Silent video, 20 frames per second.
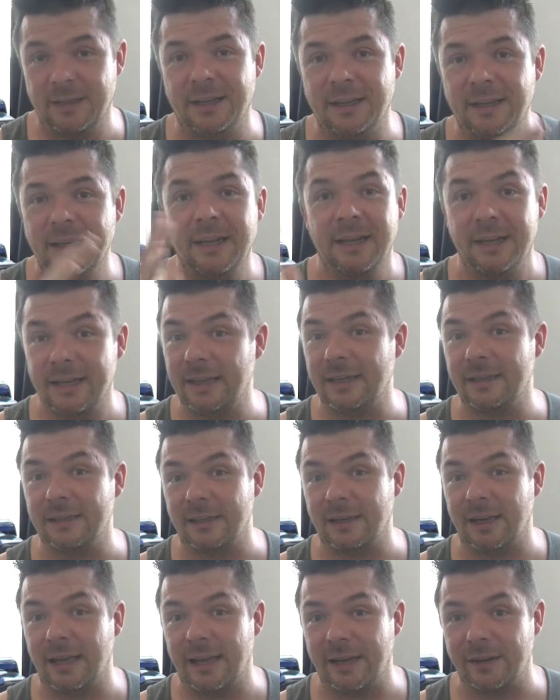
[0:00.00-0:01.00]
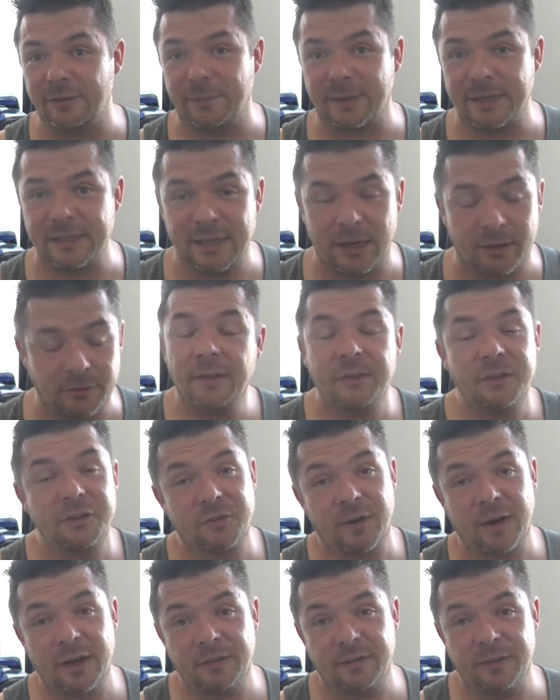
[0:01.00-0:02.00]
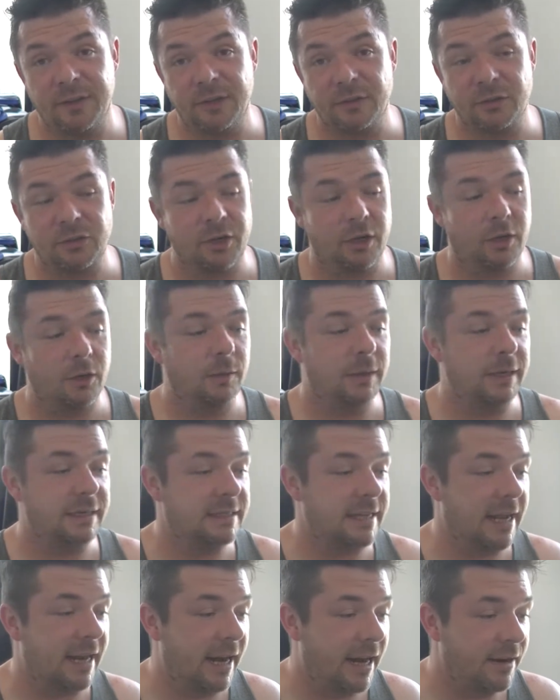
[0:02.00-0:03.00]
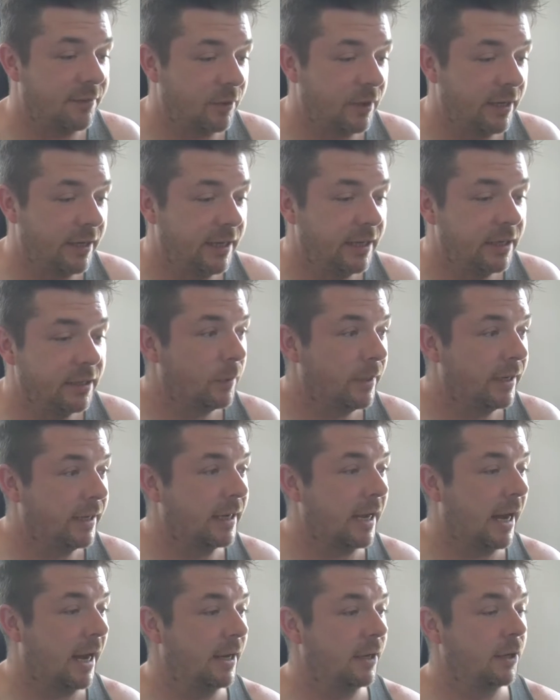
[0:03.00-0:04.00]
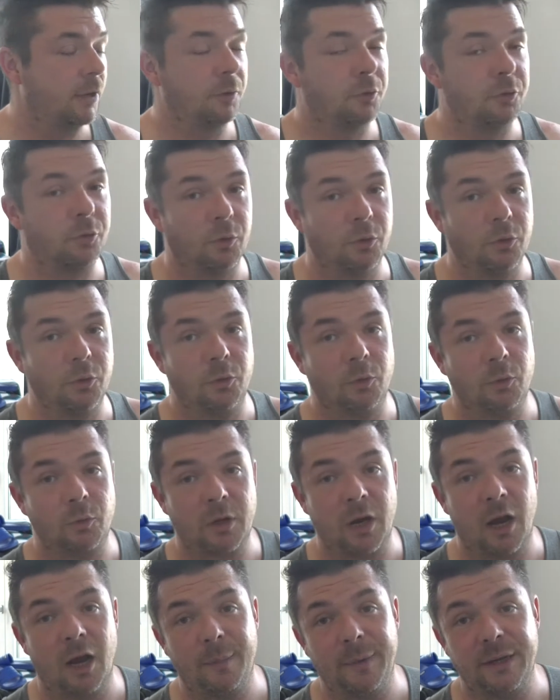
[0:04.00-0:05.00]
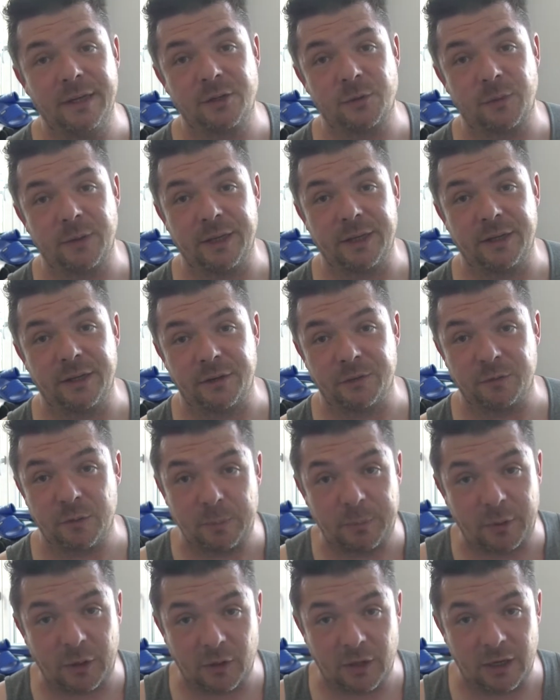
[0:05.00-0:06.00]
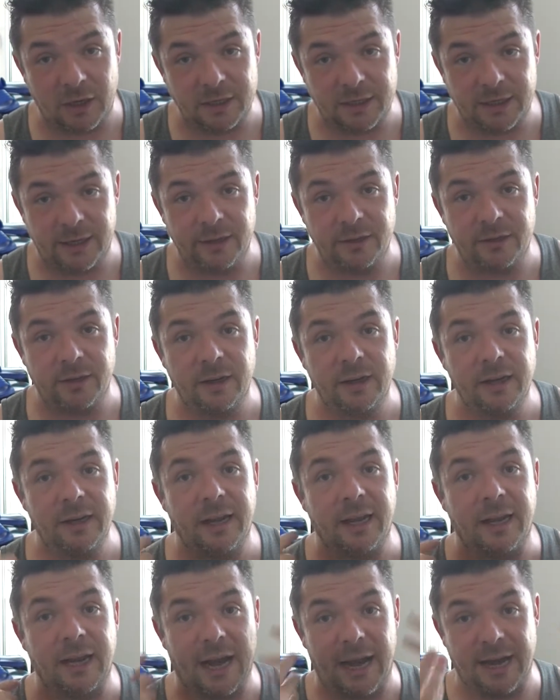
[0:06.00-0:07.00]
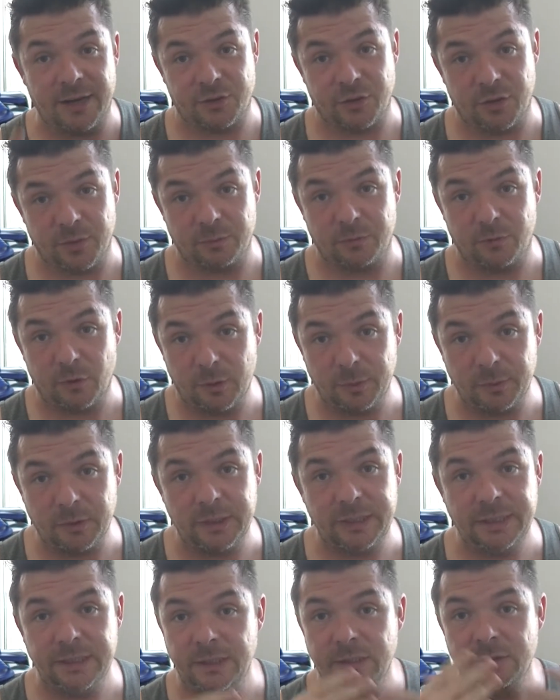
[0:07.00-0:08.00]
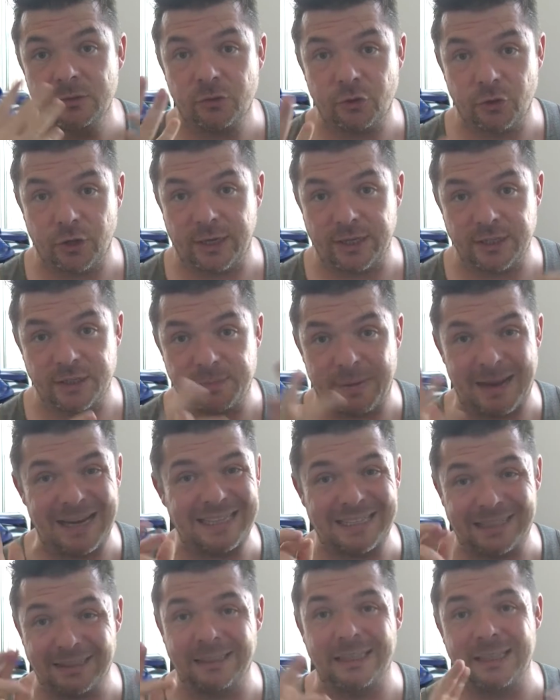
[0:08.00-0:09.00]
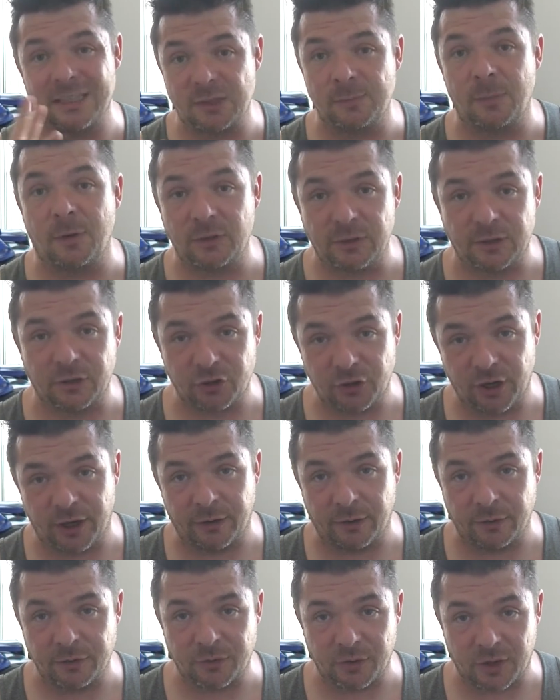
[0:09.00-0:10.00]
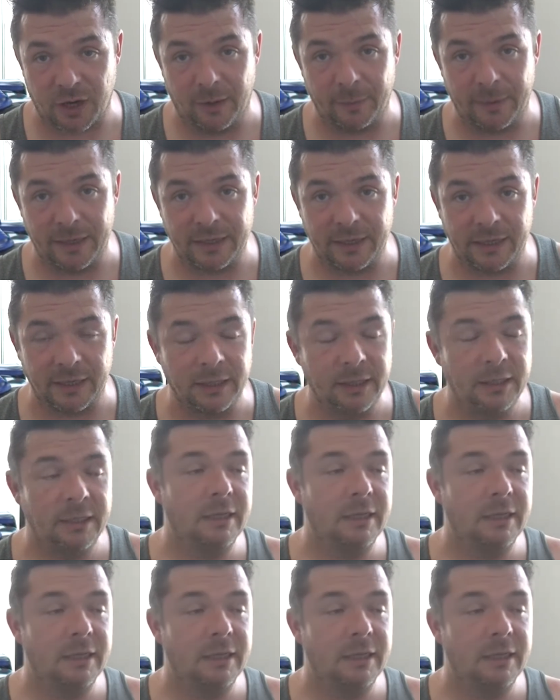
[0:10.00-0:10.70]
I get a little ahead of myself. How these Friday videos go is that every week I go through comments related to football content and I answer them verbally, so you guys basically get small little shout outs for commenting.